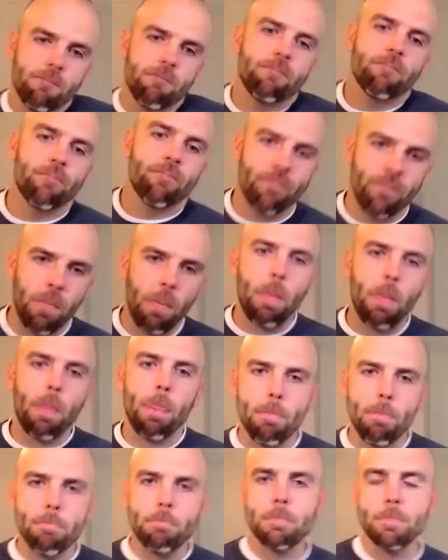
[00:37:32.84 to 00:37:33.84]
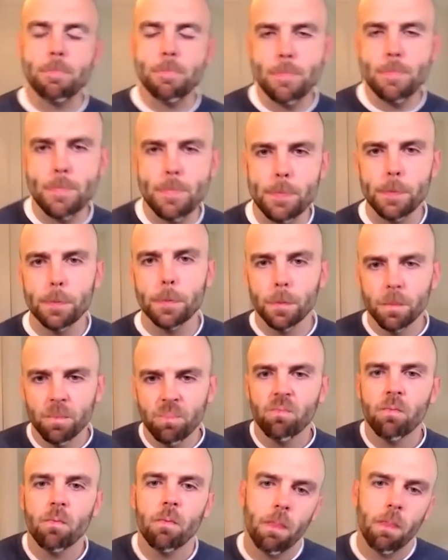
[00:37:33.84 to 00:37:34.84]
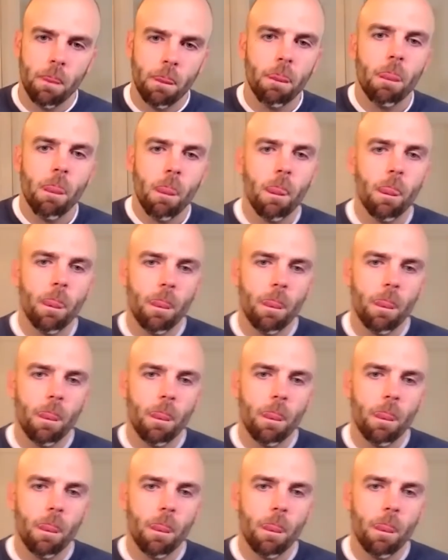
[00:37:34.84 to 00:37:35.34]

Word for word: And but we also you know we also want